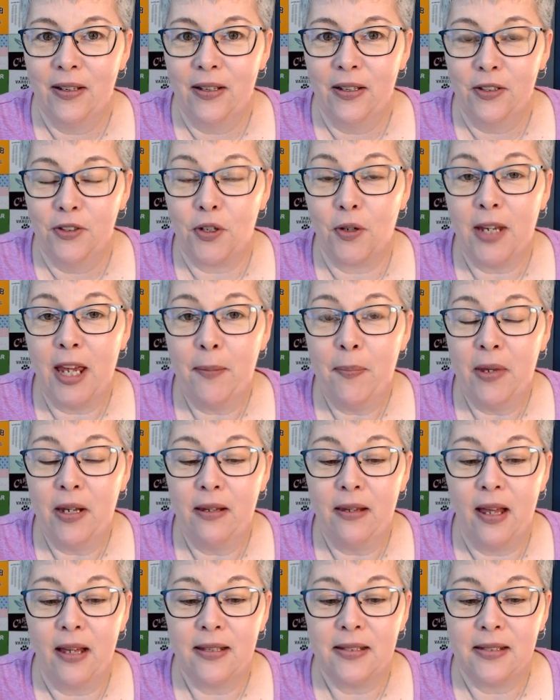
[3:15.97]
So
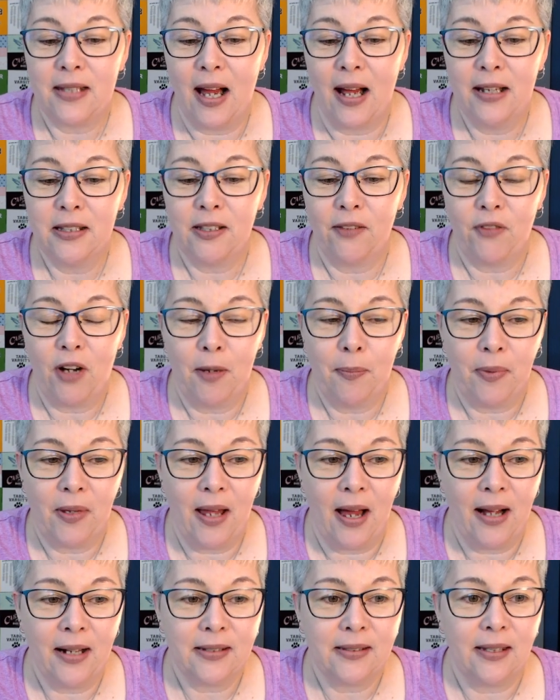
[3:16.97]
keeping the size of our
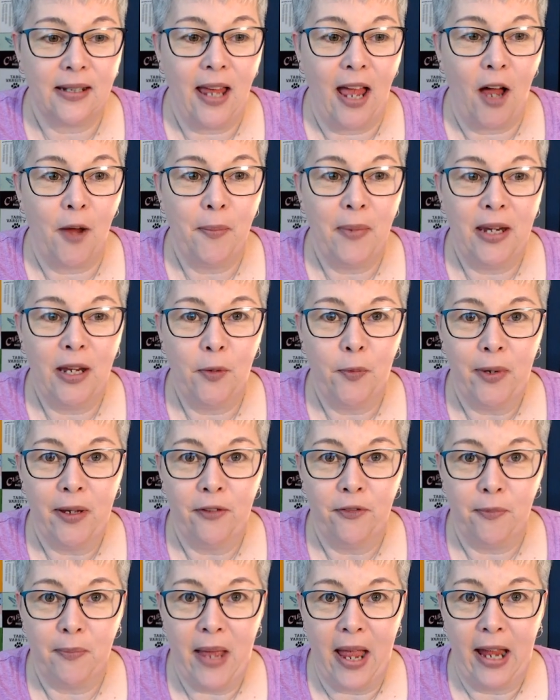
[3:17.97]
blocks and how many
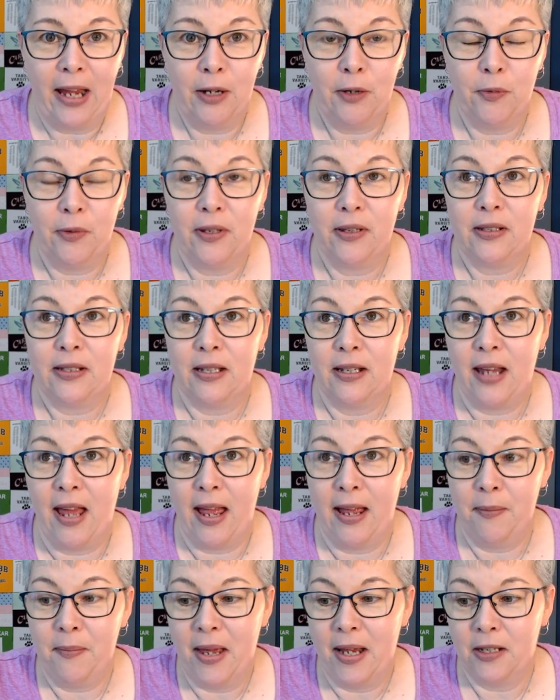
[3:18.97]
we've made,
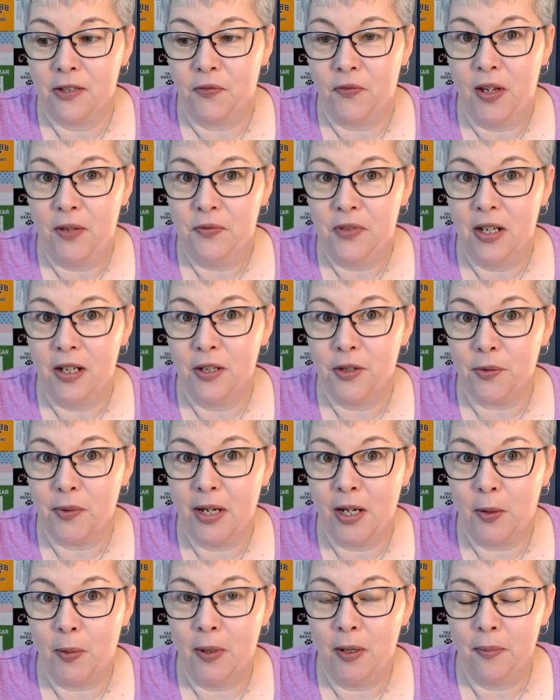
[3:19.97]
today makes
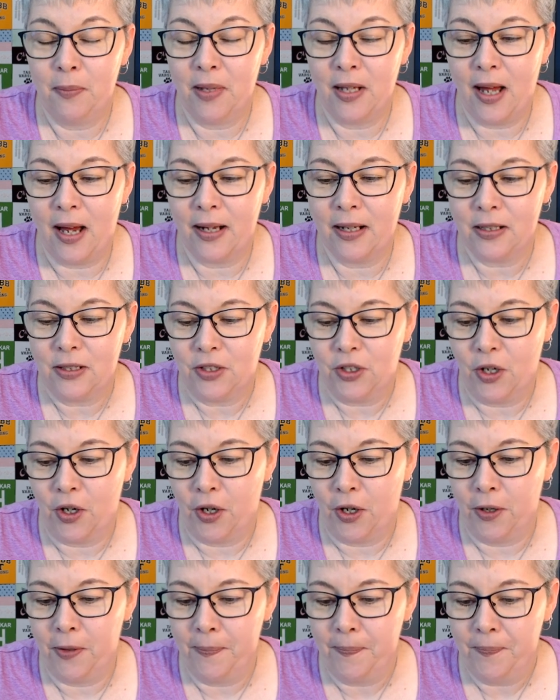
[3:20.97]
53 quilt blocks,
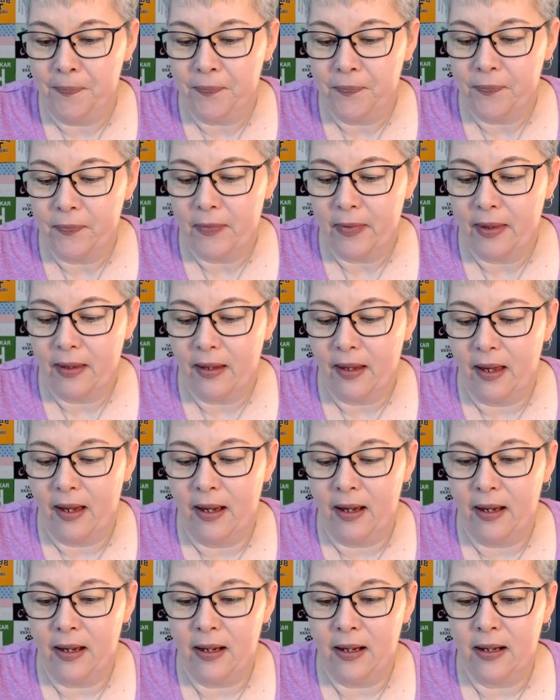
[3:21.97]
y'all.
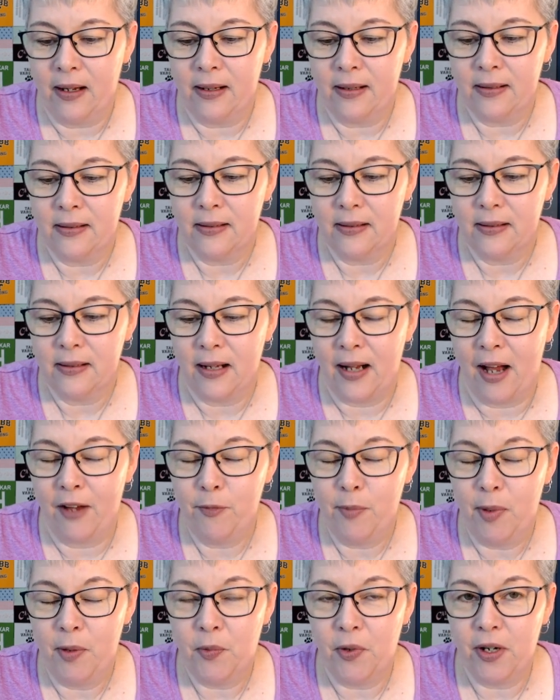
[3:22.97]
Uh,
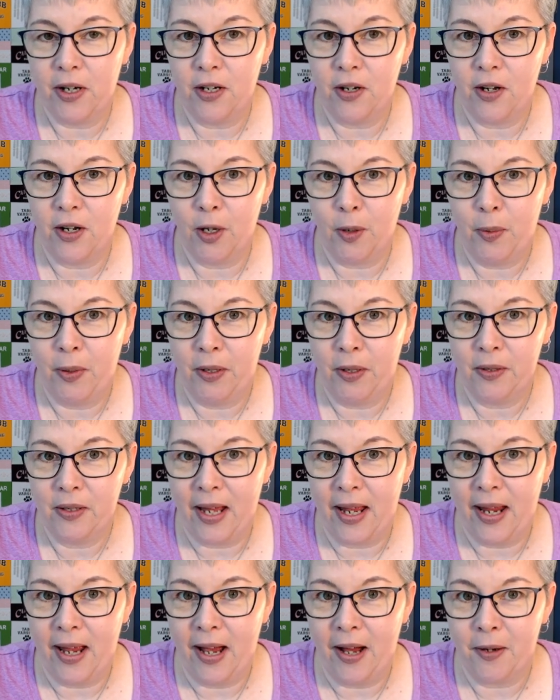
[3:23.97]
I've been working on a quilt
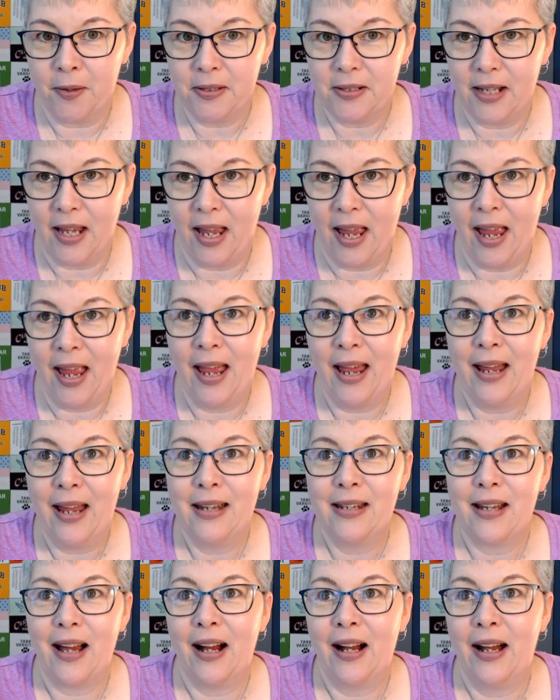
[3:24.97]
layout
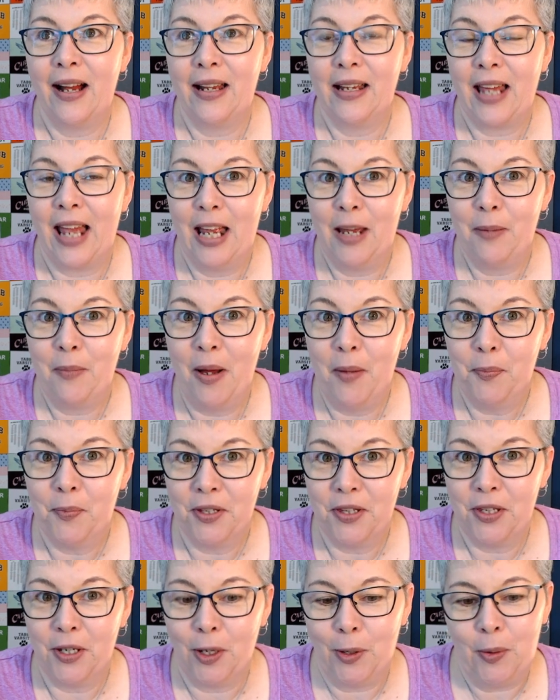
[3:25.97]
and I came up
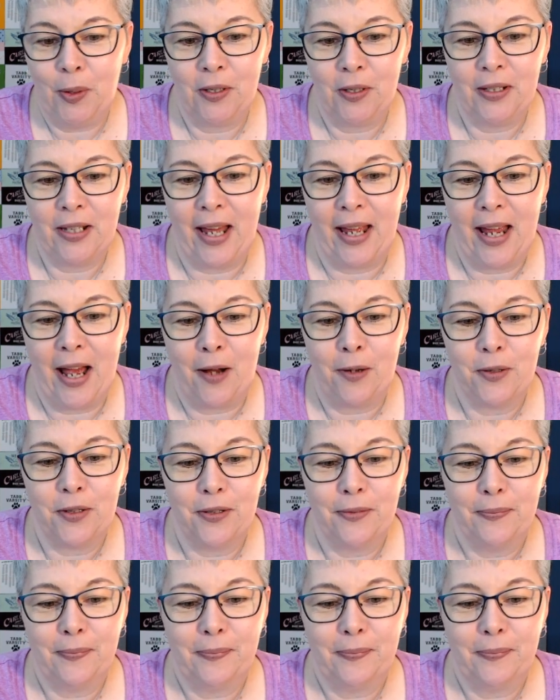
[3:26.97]
with a quilt layout.